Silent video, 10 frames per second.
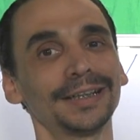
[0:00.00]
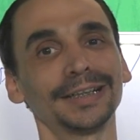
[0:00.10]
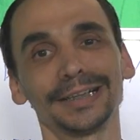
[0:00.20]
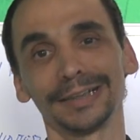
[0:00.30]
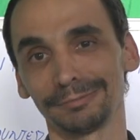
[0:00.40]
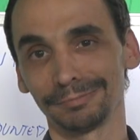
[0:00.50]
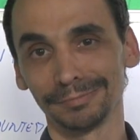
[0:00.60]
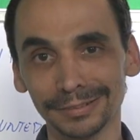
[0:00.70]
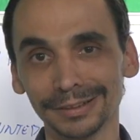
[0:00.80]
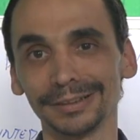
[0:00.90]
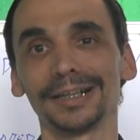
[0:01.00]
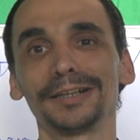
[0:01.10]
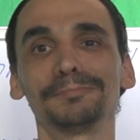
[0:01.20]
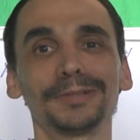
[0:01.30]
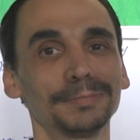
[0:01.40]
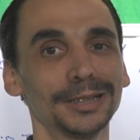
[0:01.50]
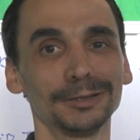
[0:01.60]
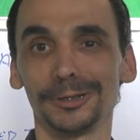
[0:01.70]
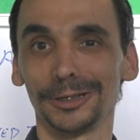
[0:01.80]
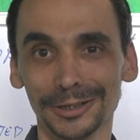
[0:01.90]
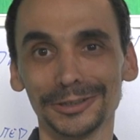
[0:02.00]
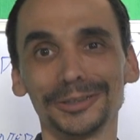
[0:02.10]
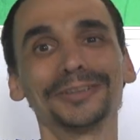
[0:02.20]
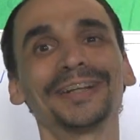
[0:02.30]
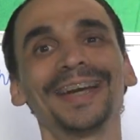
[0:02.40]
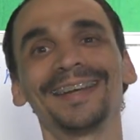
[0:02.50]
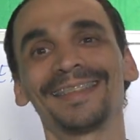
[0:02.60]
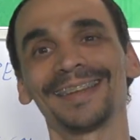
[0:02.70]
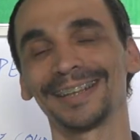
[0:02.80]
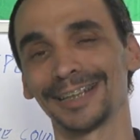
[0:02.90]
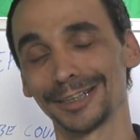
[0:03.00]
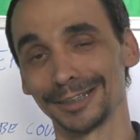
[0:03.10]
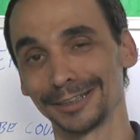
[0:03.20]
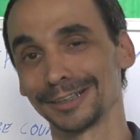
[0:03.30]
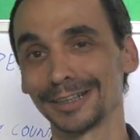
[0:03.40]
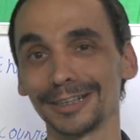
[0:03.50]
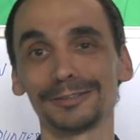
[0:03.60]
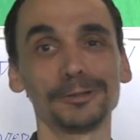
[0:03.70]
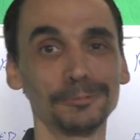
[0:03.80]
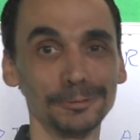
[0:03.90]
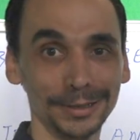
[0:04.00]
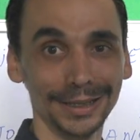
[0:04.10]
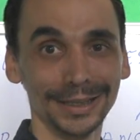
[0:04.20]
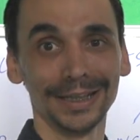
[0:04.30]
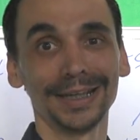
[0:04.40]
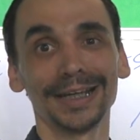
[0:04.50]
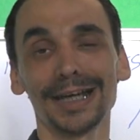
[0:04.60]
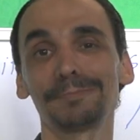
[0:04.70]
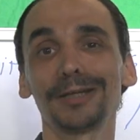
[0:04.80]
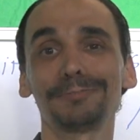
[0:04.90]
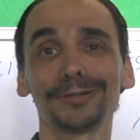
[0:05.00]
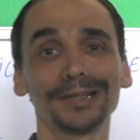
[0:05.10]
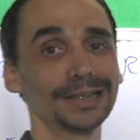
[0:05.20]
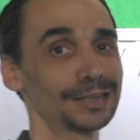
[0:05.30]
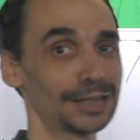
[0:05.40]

Um, I mean, it will not cost you anything, and the customer will be happy about that.